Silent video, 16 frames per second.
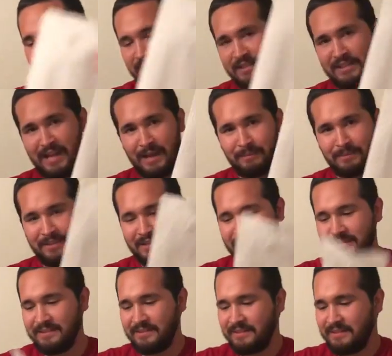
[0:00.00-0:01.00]
a
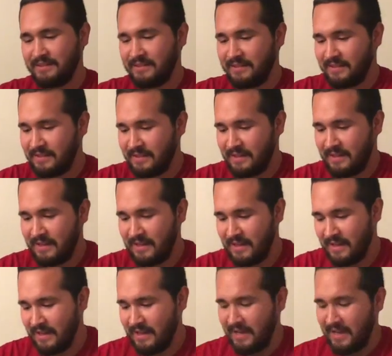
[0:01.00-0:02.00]
napkin,
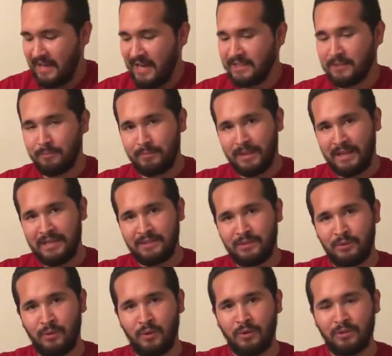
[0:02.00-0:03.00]
and a plate
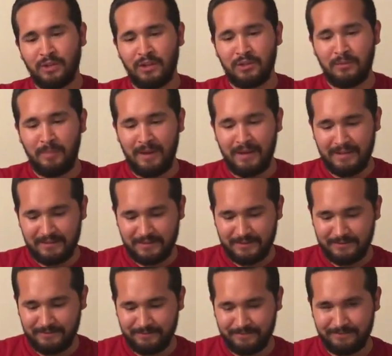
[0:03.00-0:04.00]
to hold all your paints.